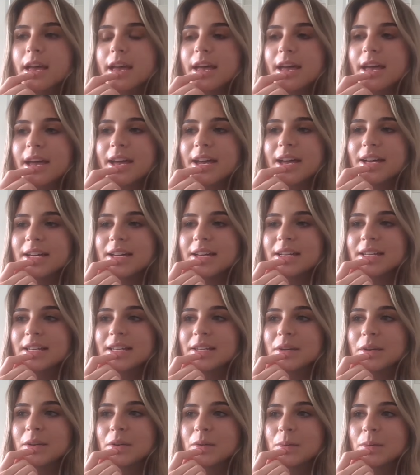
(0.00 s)
Uh,
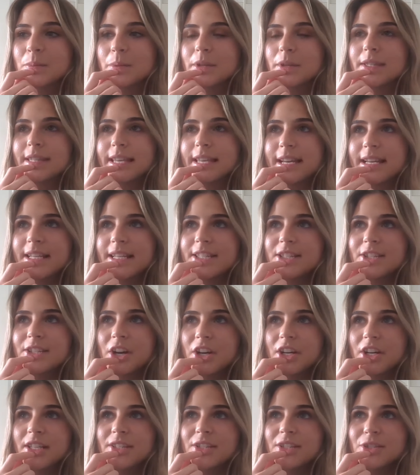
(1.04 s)
but then I
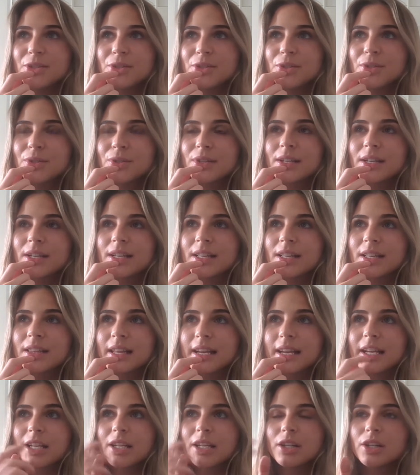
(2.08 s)
started to
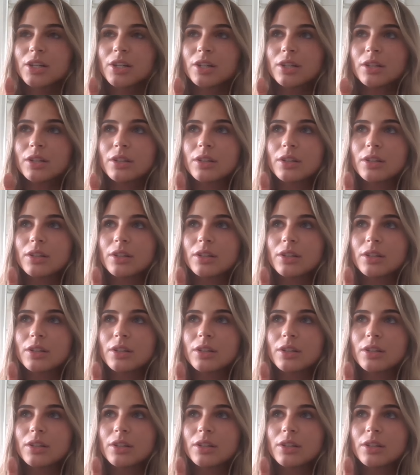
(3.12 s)
like